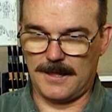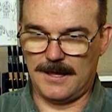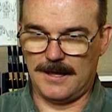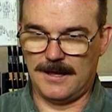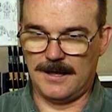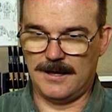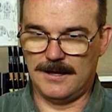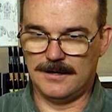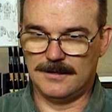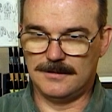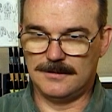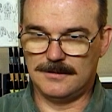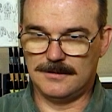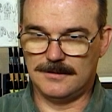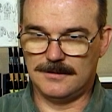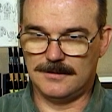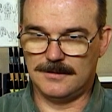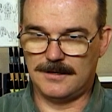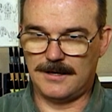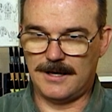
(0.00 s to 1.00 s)
And
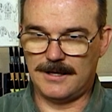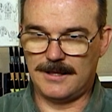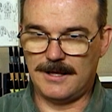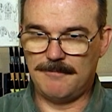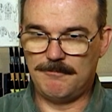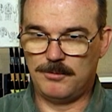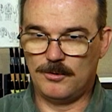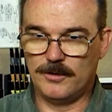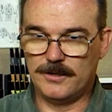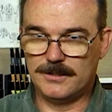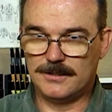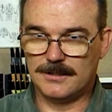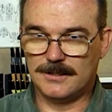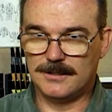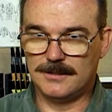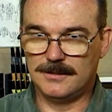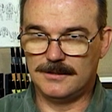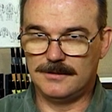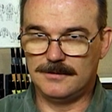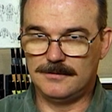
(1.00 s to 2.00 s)
uh, at that point,
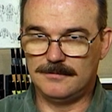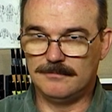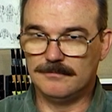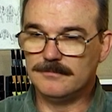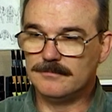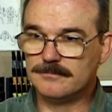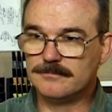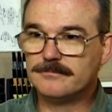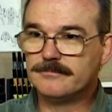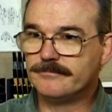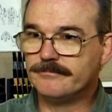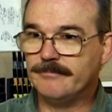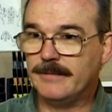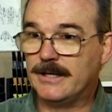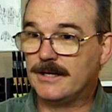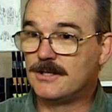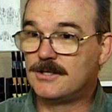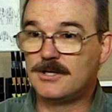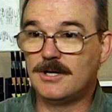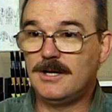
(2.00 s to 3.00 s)
I
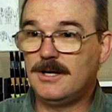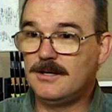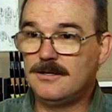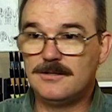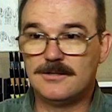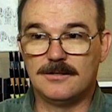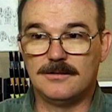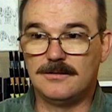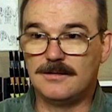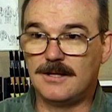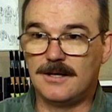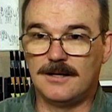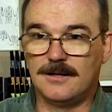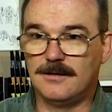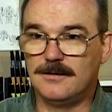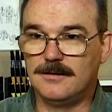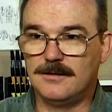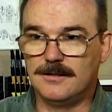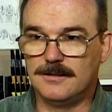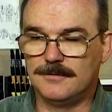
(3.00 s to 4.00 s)
made a change and,
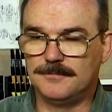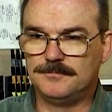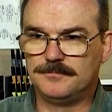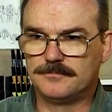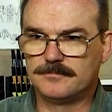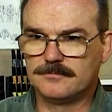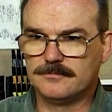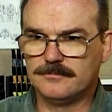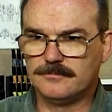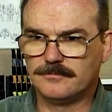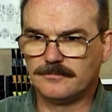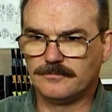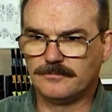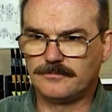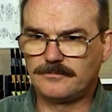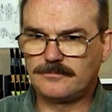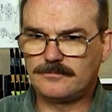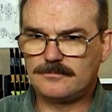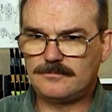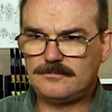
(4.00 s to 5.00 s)
and um,
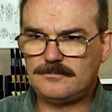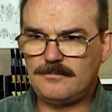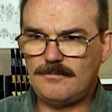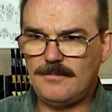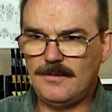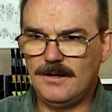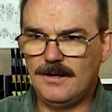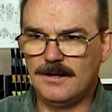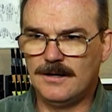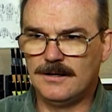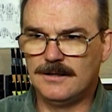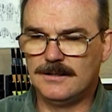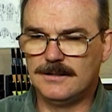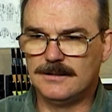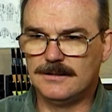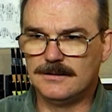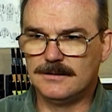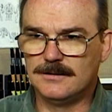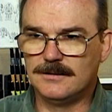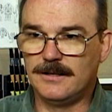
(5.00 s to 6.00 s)

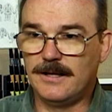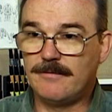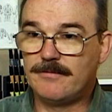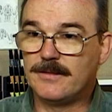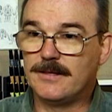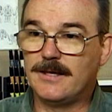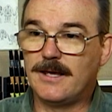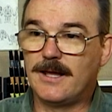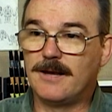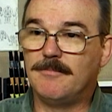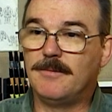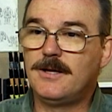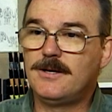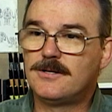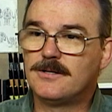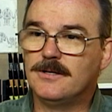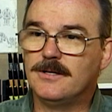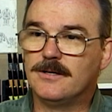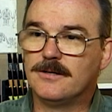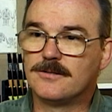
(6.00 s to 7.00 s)
uh, left the
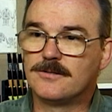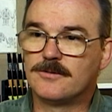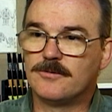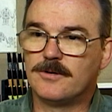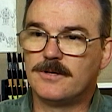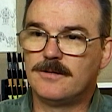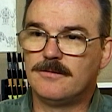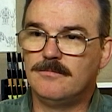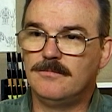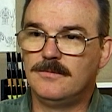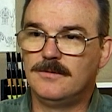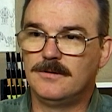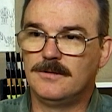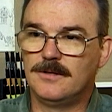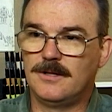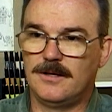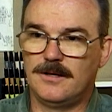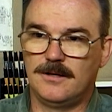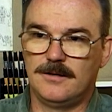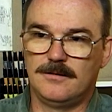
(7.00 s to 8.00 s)
animation industry and,
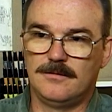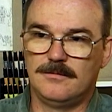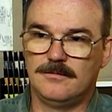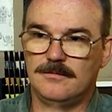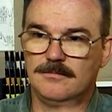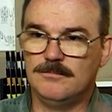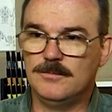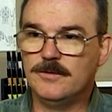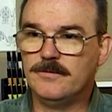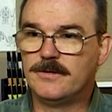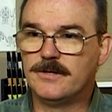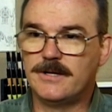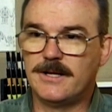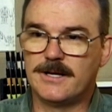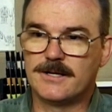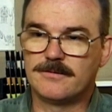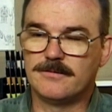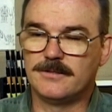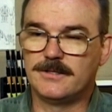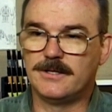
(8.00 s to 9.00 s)
and moved to
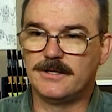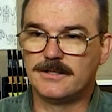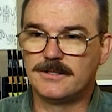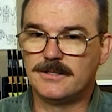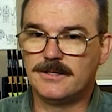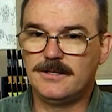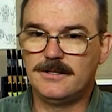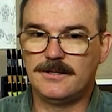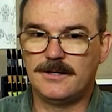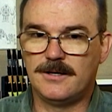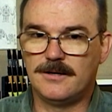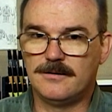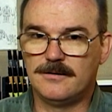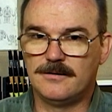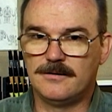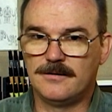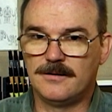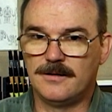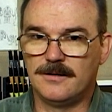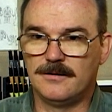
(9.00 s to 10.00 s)
Nashville, Tennessee, and,
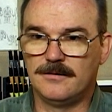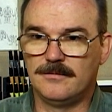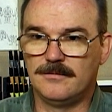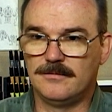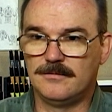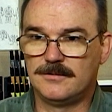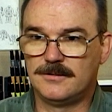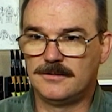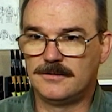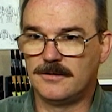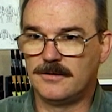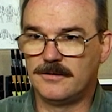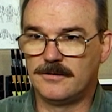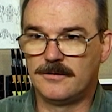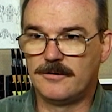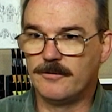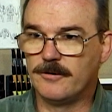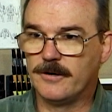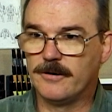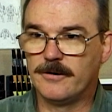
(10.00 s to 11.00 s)
had, and started a
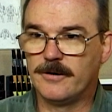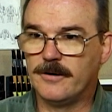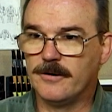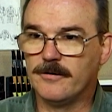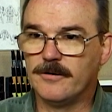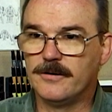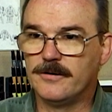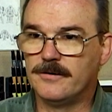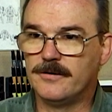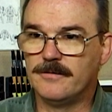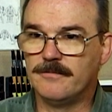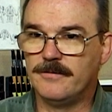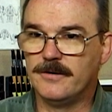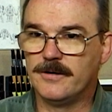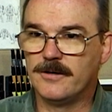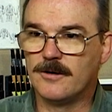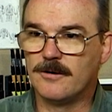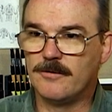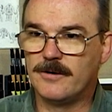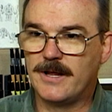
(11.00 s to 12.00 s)
career here in
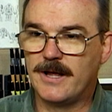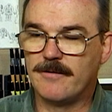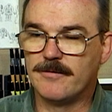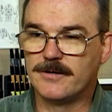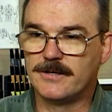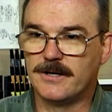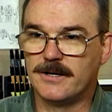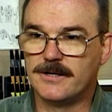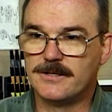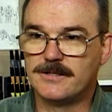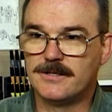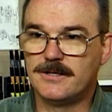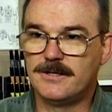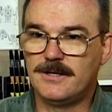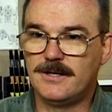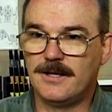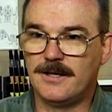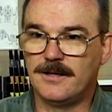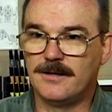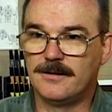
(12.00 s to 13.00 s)
video and advertising
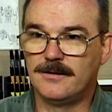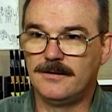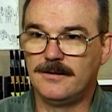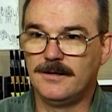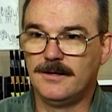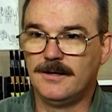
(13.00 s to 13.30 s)
and